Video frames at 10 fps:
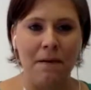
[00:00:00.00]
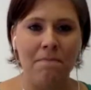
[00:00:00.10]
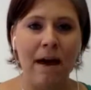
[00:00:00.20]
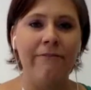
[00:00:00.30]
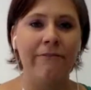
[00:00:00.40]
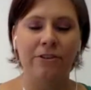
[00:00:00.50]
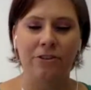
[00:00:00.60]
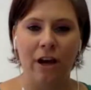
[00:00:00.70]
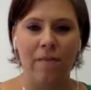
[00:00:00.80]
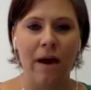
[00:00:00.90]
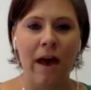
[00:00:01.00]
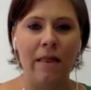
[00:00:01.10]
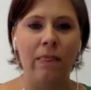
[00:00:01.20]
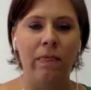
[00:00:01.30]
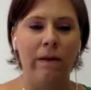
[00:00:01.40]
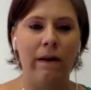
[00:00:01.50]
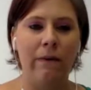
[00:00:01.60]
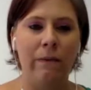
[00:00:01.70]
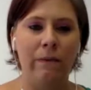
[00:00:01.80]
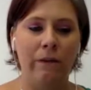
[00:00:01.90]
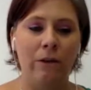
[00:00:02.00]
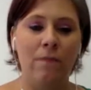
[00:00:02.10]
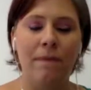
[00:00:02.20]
My first job, going